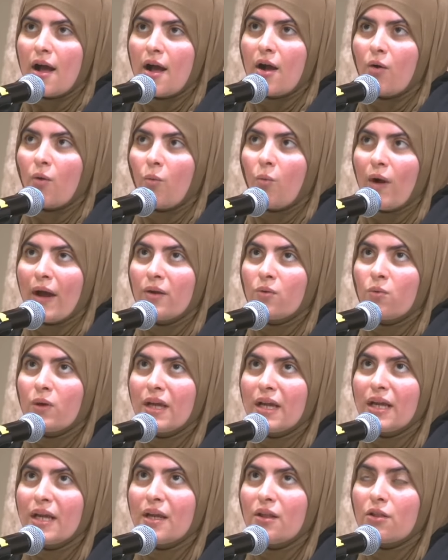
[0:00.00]
When
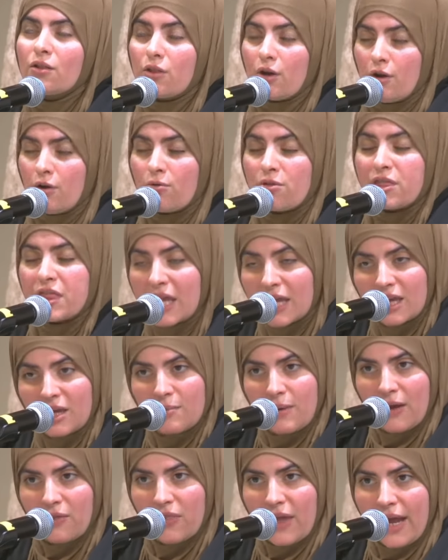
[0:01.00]
we, though, think
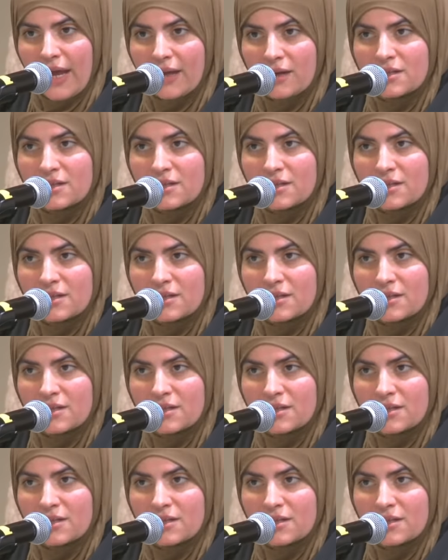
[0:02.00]
about that,